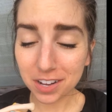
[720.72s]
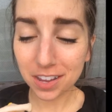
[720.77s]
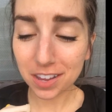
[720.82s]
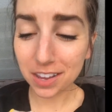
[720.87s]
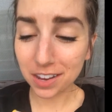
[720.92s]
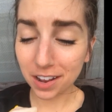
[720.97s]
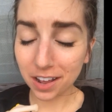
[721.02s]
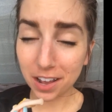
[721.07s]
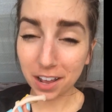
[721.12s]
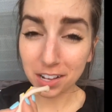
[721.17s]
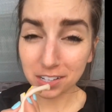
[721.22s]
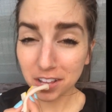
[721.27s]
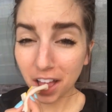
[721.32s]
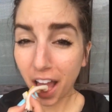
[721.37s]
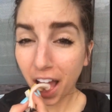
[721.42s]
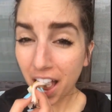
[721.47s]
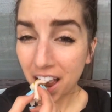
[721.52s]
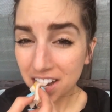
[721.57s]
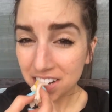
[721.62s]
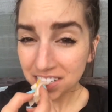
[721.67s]
to eat, I guess.
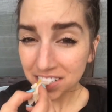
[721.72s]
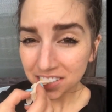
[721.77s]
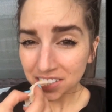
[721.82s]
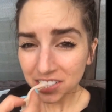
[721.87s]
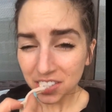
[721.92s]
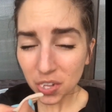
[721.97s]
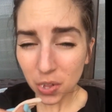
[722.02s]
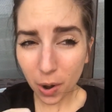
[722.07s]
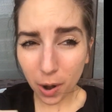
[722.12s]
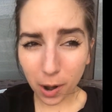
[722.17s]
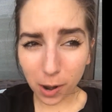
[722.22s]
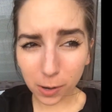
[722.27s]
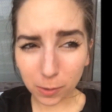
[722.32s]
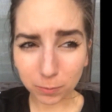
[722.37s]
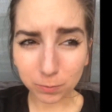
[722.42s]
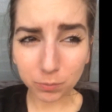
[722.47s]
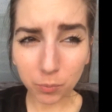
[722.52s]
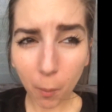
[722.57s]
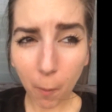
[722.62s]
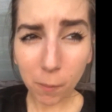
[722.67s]

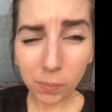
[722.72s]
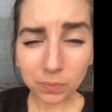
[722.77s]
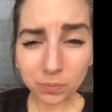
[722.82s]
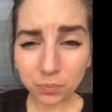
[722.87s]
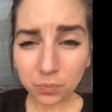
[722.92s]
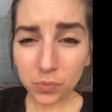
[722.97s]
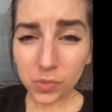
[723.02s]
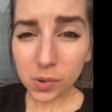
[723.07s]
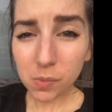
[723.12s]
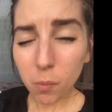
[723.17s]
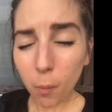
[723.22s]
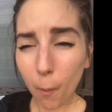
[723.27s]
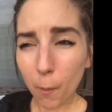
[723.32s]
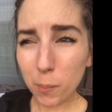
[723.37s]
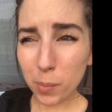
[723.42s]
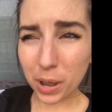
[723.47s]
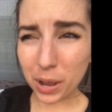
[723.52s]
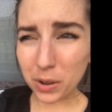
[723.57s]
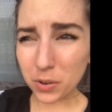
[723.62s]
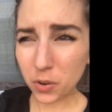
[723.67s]

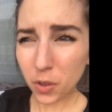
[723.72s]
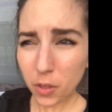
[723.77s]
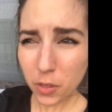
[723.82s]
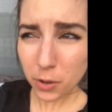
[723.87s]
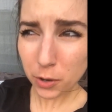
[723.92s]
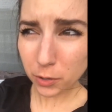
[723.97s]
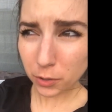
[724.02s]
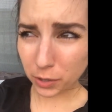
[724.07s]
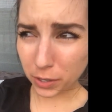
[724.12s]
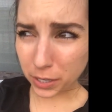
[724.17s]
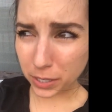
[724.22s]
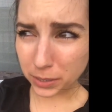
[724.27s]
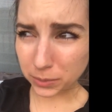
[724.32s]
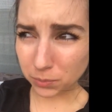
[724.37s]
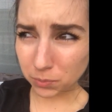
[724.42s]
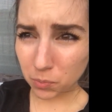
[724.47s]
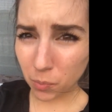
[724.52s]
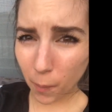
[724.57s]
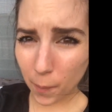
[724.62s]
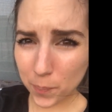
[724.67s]
But another
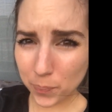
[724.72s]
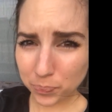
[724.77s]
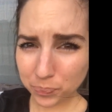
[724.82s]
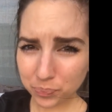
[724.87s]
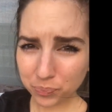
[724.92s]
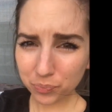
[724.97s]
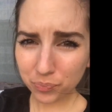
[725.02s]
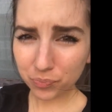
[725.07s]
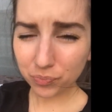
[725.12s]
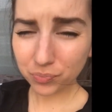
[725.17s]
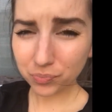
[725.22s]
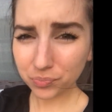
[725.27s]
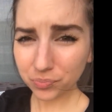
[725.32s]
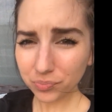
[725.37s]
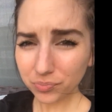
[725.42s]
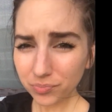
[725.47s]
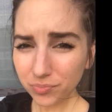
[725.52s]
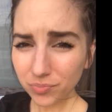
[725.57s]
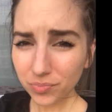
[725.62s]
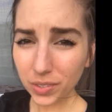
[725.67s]
thing
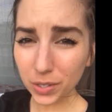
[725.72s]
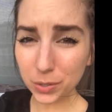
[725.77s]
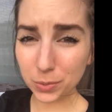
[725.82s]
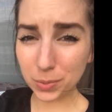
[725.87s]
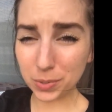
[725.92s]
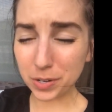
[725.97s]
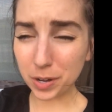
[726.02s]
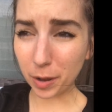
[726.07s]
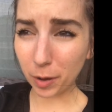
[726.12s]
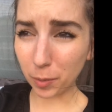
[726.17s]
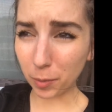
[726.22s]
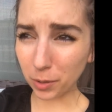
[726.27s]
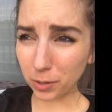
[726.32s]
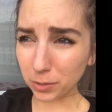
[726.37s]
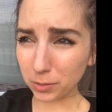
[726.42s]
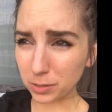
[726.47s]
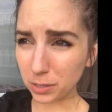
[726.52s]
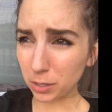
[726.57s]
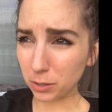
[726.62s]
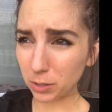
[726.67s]
that's been
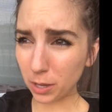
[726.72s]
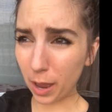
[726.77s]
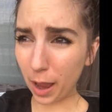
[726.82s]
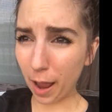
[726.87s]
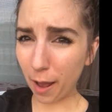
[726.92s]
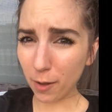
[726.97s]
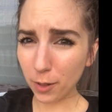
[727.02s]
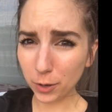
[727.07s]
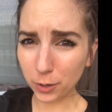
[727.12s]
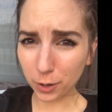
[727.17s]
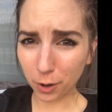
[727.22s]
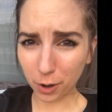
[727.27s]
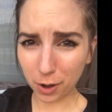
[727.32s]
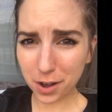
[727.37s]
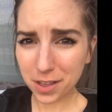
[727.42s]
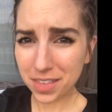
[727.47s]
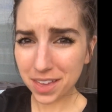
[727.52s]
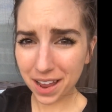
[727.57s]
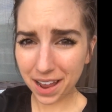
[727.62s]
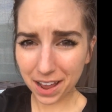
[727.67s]
terrible is the
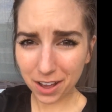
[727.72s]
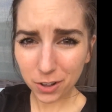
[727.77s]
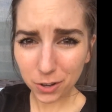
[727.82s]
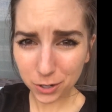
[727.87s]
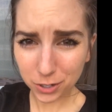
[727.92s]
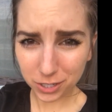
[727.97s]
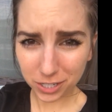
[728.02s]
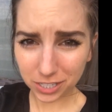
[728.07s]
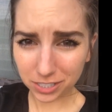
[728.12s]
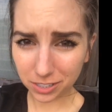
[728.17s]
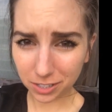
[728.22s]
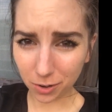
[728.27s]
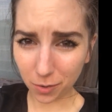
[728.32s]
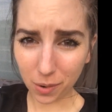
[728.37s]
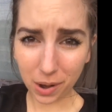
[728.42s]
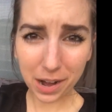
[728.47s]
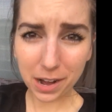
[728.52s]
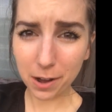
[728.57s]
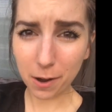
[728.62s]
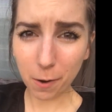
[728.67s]
allergies in
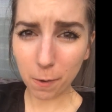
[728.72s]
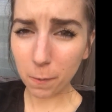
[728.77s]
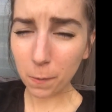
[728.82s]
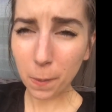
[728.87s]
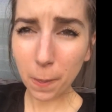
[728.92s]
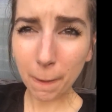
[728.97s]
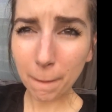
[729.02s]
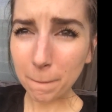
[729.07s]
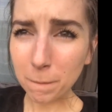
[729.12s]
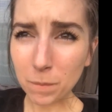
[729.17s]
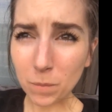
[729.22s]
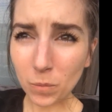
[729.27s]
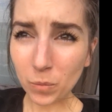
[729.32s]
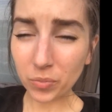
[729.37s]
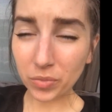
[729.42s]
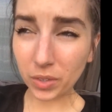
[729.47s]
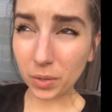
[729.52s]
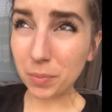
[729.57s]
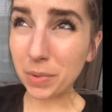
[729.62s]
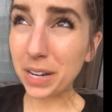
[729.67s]
Ohio.
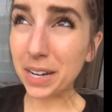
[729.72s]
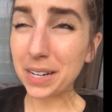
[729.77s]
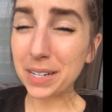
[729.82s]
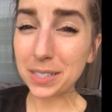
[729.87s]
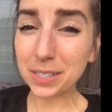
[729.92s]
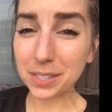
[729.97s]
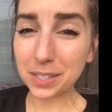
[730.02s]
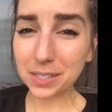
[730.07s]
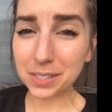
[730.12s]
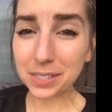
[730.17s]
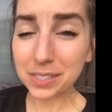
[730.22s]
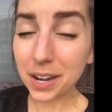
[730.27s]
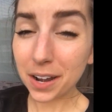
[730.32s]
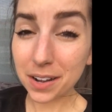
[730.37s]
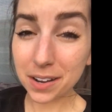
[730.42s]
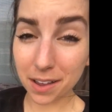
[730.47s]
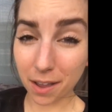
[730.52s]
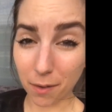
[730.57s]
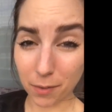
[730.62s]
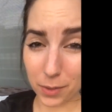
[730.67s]
I mean, it is stunning